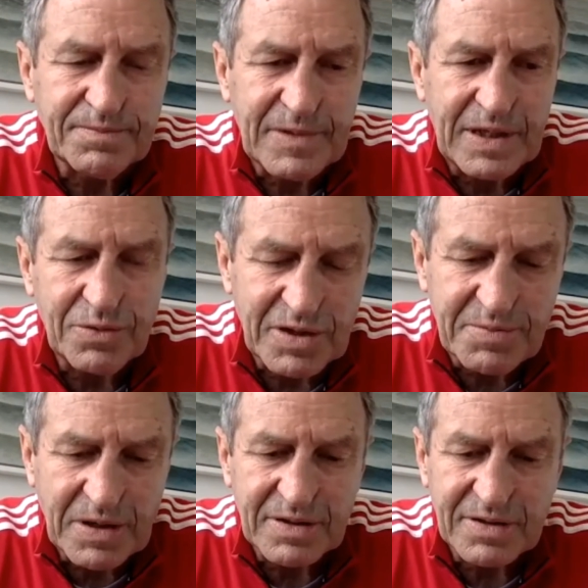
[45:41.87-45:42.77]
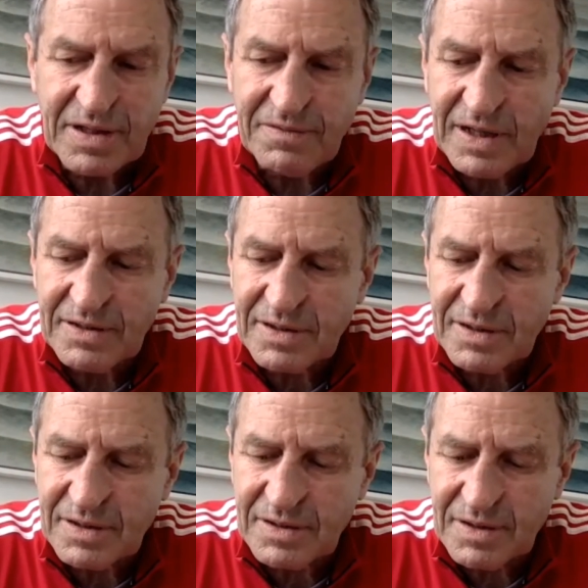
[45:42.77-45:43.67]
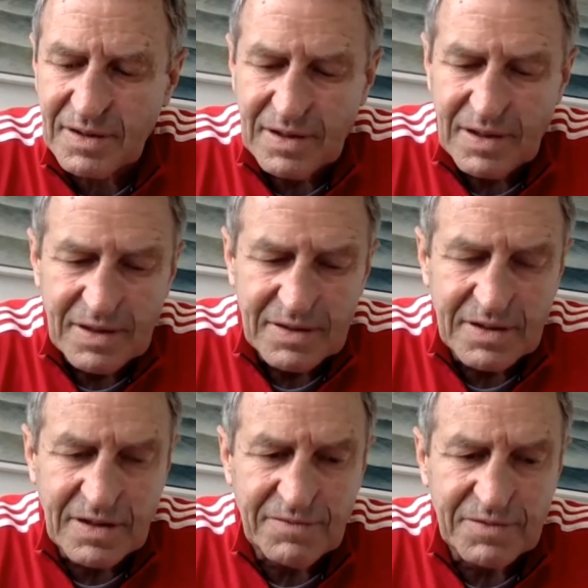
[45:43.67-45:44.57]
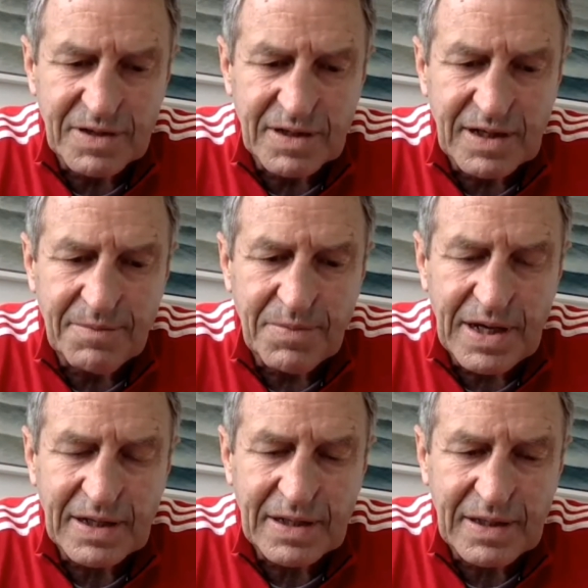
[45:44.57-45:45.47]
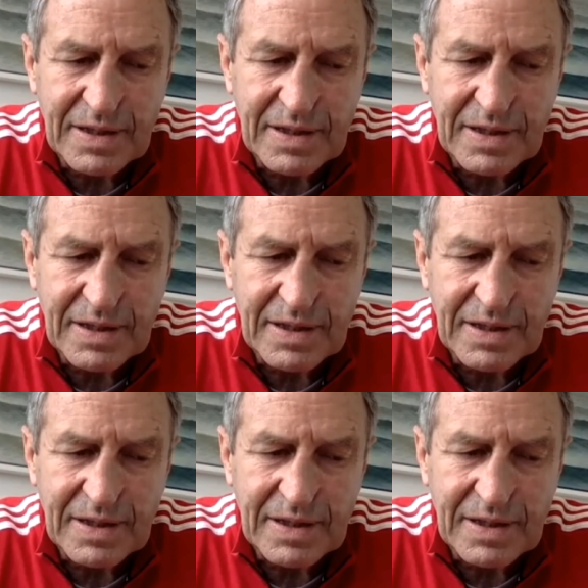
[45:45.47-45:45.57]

He'd already spoken to Steve Hansen, and Steve was going to come back.